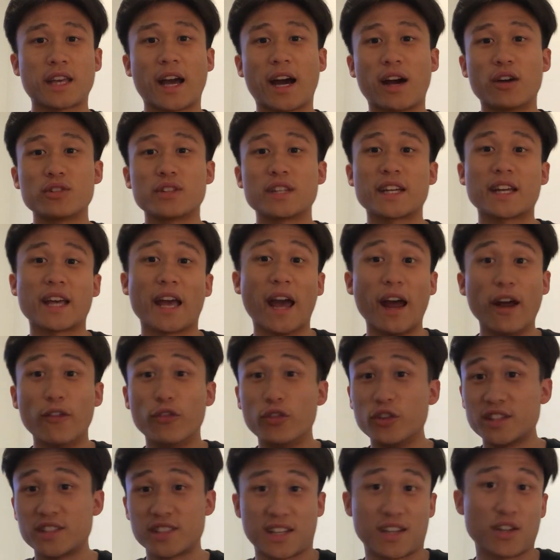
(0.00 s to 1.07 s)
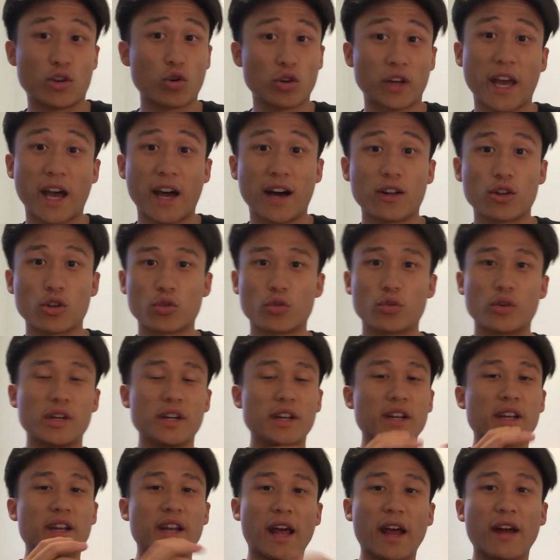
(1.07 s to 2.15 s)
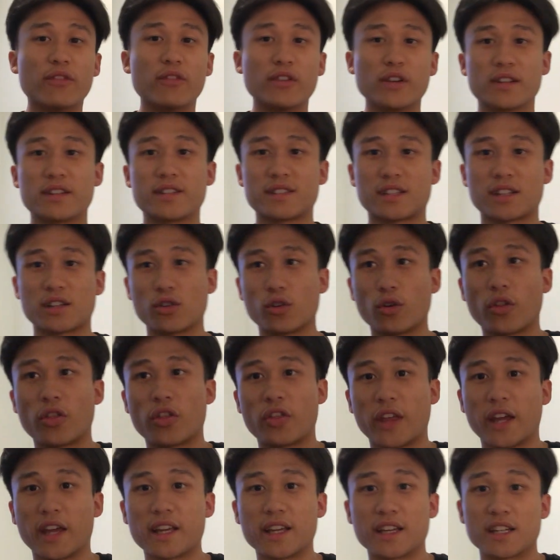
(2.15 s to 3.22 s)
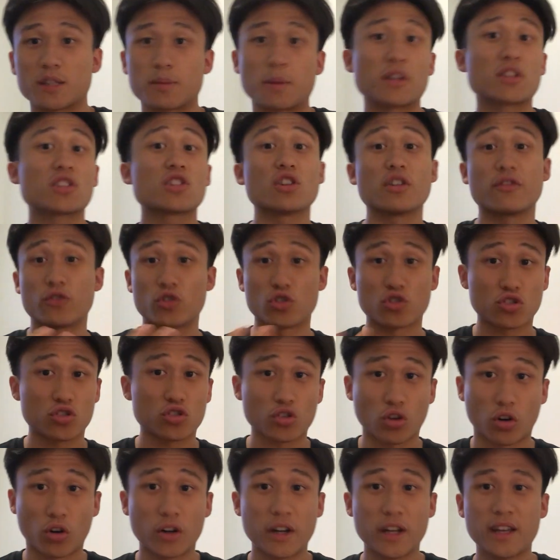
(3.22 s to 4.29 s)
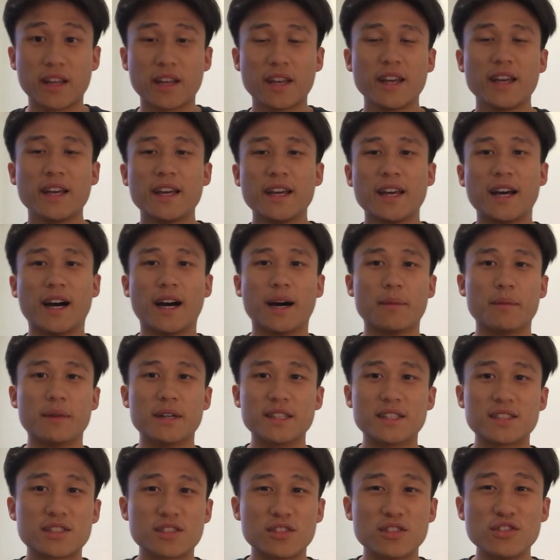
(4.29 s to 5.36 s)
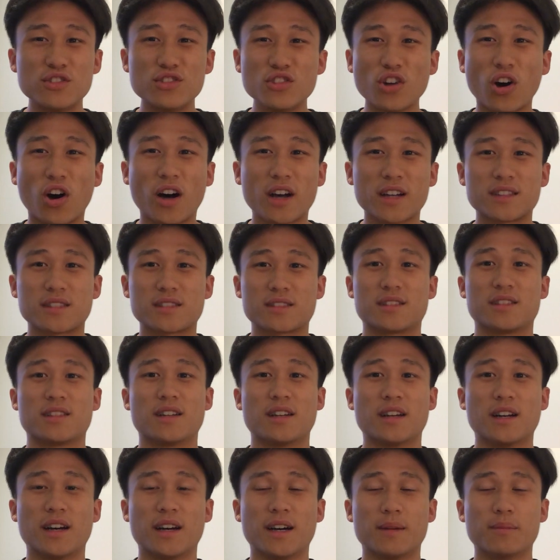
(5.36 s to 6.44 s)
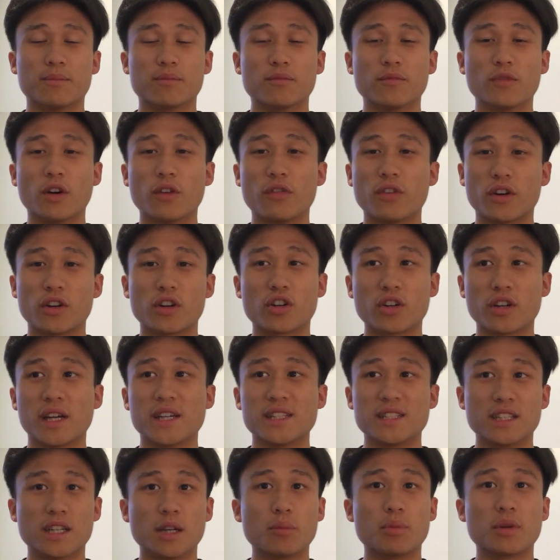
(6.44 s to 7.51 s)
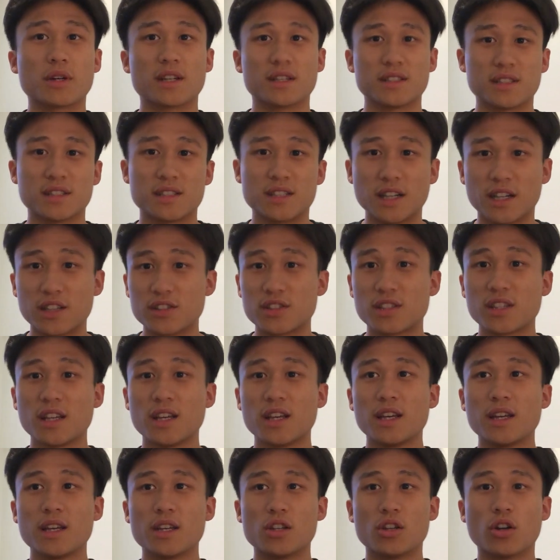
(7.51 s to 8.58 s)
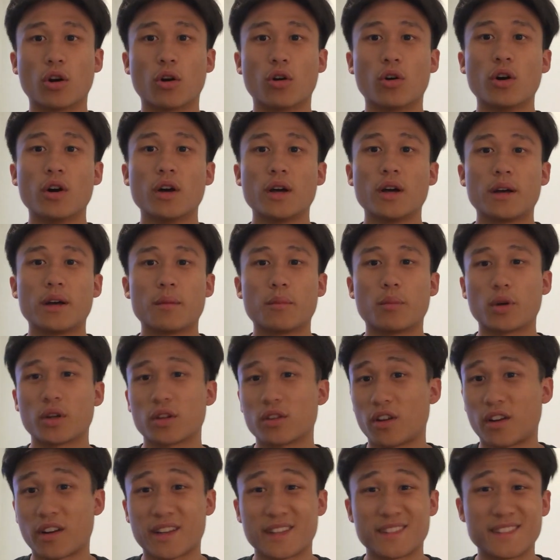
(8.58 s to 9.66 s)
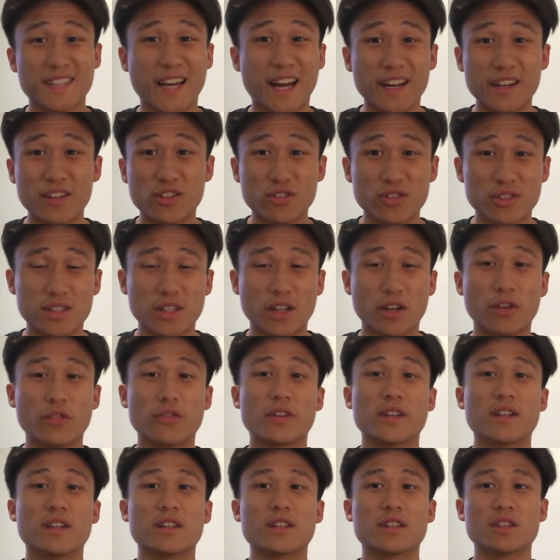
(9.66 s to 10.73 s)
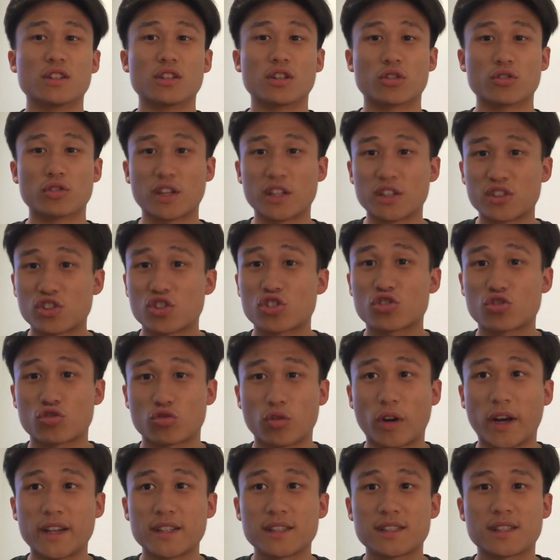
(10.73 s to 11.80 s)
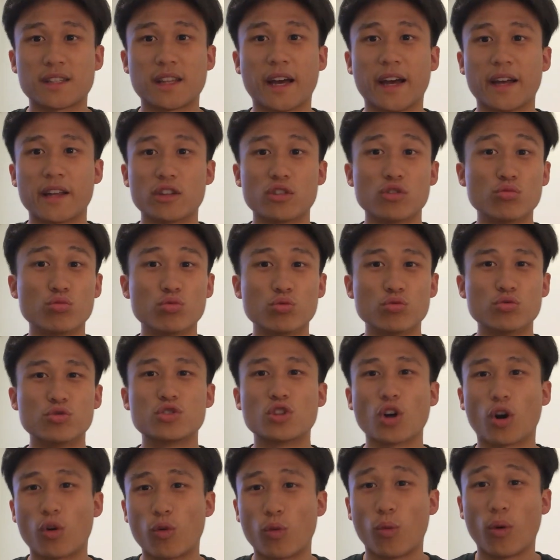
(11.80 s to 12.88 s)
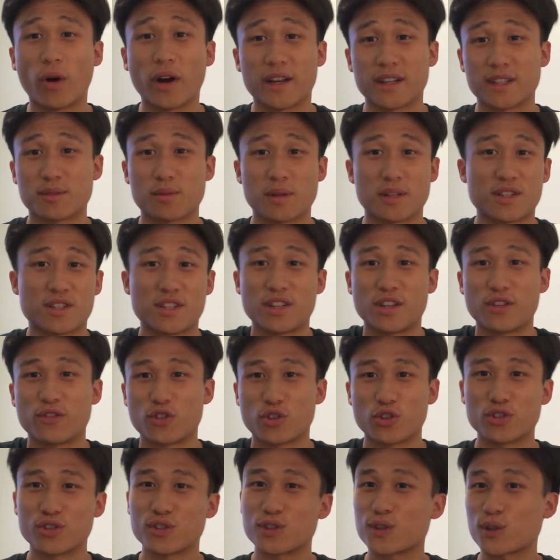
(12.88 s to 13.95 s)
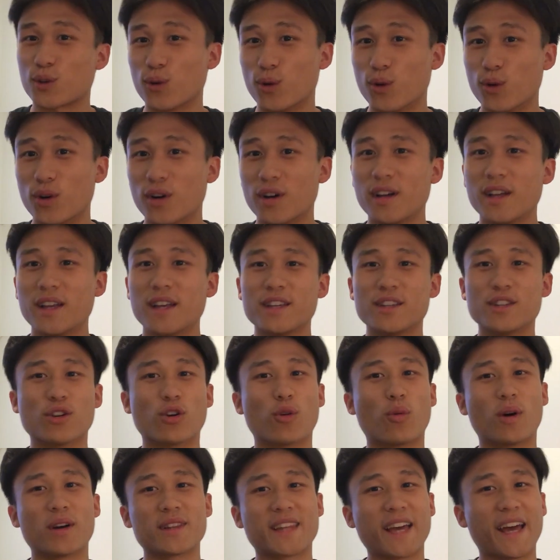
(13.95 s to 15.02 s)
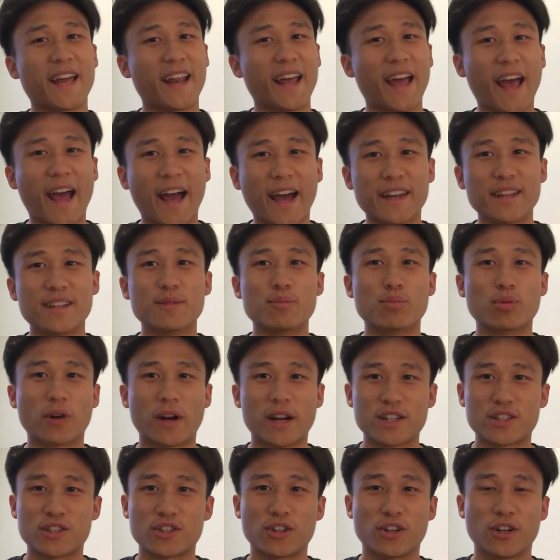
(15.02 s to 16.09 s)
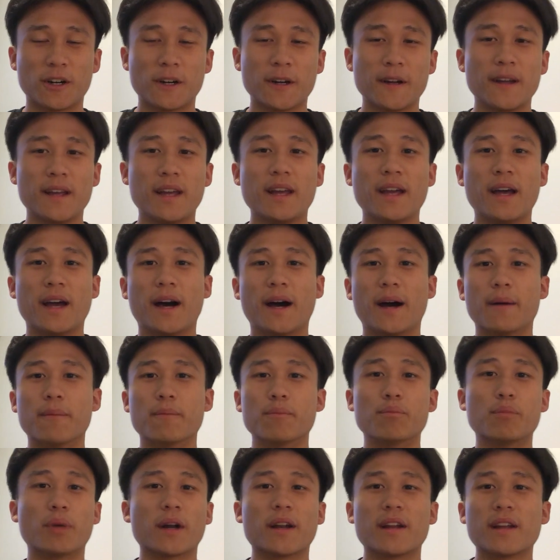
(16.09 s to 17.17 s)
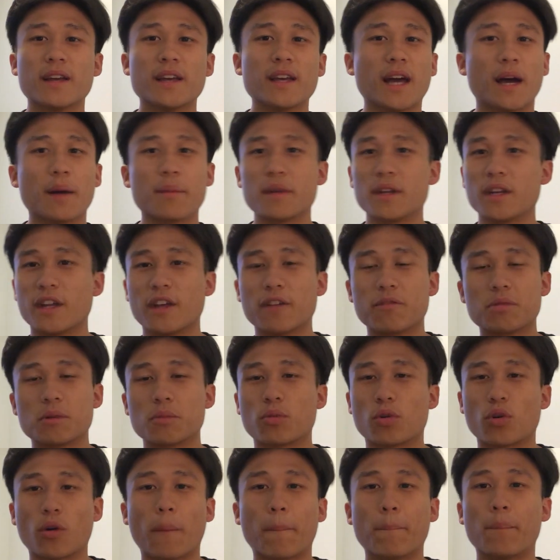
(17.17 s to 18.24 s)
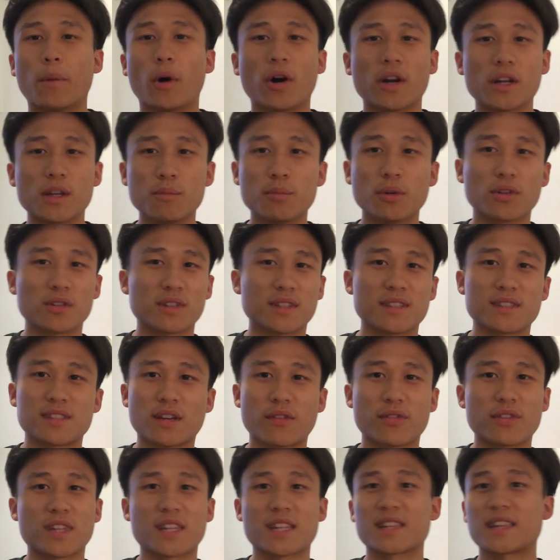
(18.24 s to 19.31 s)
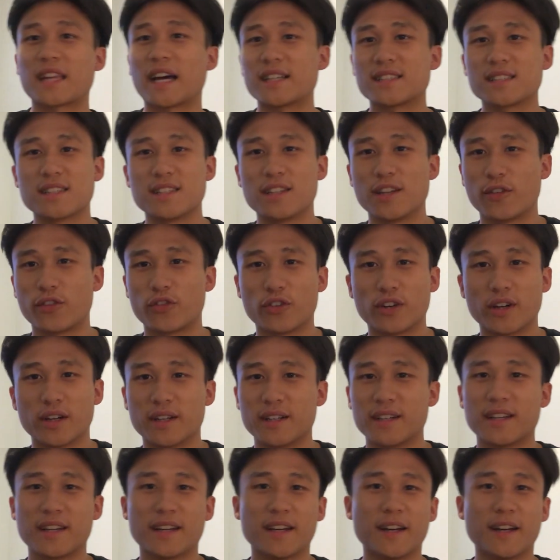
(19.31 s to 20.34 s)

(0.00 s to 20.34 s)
counting every single calorie and every single thing, especially if you're starting. It's not a very good idea, because it does, you know, put a lot of anxiety on yourself, and you know, that stress that you don't want, especially if you're in school. You don't want that added pressure. But I mean, if people are bodybuilding and stuff, like that's a different